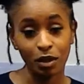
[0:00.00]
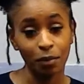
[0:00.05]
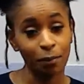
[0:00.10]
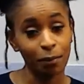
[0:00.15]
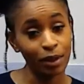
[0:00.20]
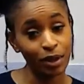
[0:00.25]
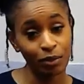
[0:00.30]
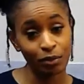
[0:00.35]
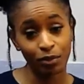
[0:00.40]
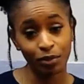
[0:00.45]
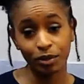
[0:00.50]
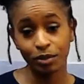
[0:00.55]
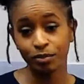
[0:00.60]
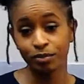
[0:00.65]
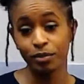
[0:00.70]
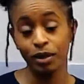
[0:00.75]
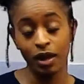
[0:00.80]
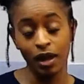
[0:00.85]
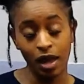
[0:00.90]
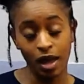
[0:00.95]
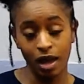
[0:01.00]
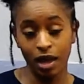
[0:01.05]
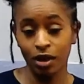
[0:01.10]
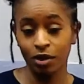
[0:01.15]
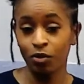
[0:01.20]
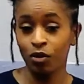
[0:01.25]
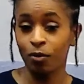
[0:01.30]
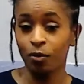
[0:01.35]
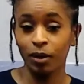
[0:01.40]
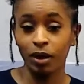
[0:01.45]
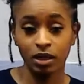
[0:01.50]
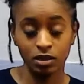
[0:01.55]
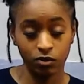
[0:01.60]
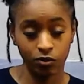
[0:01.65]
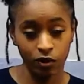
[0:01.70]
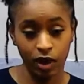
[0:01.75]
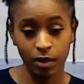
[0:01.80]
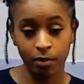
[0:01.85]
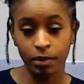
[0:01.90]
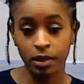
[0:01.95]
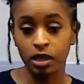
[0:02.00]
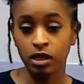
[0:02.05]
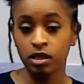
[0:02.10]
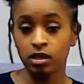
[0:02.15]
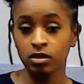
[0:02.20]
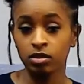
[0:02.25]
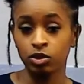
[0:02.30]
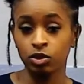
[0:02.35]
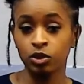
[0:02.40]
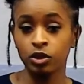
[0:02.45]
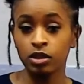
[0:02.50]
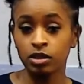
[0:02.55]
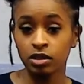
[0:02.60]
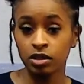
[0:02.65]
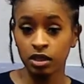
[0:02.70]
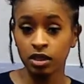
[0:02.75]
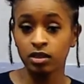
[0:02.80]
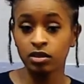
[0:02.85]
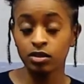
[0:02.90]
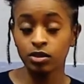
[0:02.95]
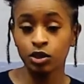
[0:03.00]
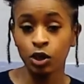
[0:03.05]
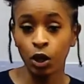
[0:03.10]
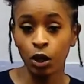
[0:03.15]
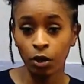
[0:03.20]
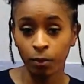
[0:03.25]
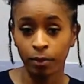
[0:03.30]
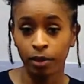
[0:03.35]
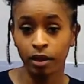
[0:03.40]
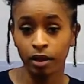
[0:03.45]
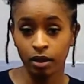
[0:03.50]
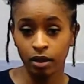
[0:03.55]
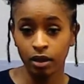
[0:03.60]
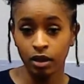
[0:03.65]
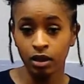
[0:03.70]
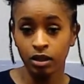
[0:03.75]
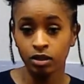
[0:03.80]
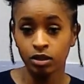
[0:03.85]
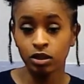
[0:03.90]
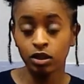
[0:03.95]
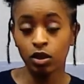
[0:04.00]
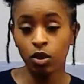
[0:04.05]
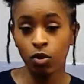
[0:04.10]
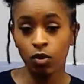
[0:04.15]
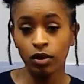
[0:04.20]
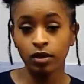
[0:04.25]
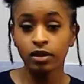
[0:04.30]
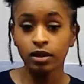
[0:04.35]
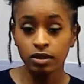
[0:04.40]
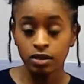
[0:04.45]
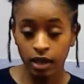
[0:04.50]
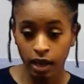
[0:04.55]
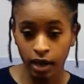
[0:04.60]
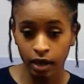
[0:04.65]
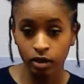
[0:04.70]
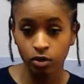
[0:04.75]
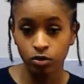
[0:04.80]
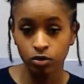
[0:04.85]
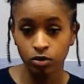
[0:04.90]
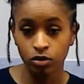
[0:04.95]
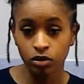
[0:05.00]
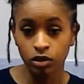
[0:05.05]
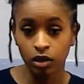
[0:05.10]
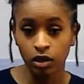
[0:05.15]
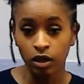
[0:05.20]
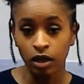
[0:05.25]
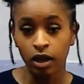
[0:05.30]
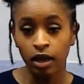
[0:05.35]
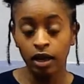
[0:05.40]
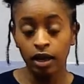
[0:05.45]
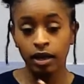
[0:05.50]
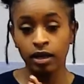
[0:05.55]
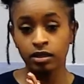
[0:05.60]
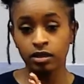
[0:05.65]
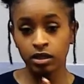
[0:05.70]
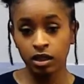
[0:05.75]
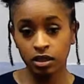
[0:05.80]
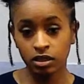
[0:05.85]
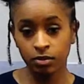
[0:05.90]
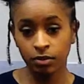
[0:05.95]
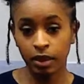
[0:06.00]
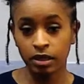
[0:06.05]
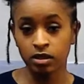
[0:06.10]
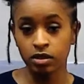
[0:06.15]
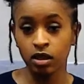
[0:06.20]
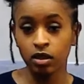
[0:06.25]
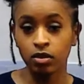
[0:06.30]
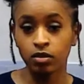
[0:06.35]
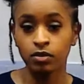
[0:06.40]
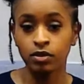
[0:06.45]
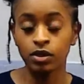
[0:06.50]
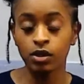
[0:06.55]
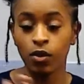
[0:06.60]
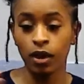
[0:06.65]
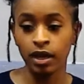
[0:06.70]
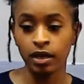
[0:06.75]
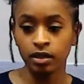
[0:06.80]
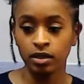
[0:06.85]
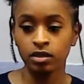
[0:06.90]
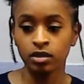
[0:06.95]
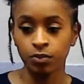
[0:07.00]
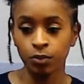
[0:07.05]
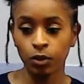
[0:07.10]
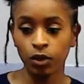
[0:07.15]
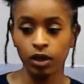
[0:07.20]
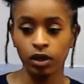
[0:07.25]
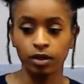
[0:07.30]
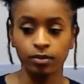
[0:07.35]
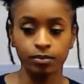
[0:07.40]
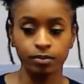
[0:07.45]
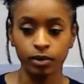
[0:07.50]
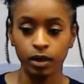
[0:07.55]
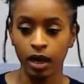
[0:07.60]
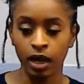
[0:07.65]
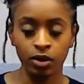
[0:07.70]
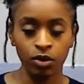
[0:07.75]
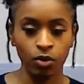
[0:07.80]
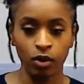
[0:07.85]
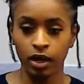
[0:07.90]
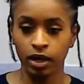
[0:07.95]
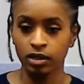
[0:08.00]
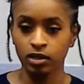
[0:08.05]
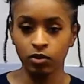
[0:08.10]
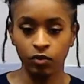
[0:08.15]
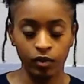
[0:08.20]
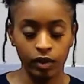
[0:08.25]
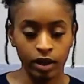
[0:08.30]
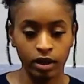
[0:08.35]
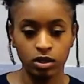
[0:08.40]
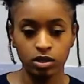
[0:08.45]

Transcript: Period. I know I'm going to have to fight, because she seemed determined to go in this house and touch my stuff. So at this point, I know I have to fight.